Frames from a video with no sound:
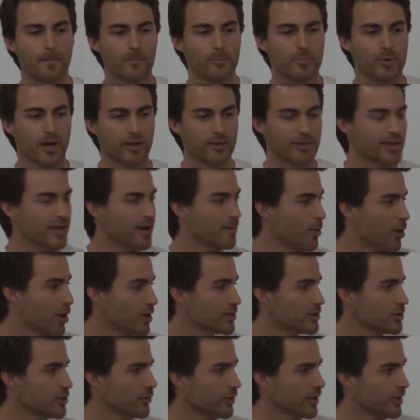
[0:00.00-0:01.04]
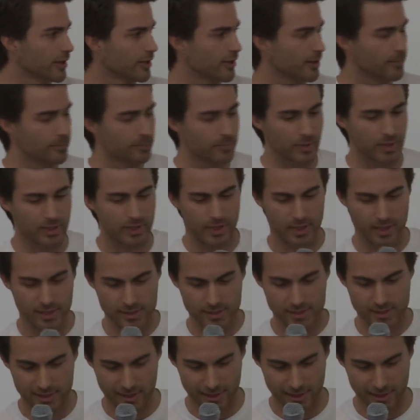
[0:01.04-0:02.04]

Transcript: But I think I'm also here because,